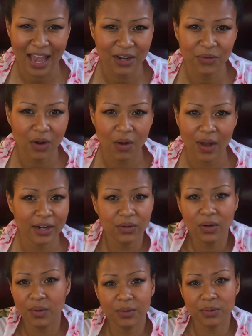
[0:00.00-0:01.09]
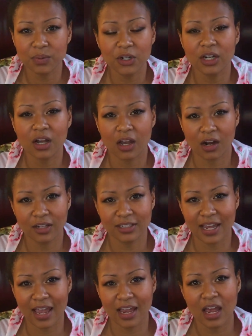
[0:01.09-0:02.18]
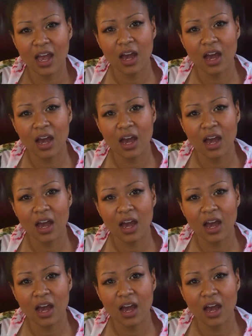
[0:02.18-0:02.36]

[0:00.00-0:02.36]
I don't know what he was working on all day.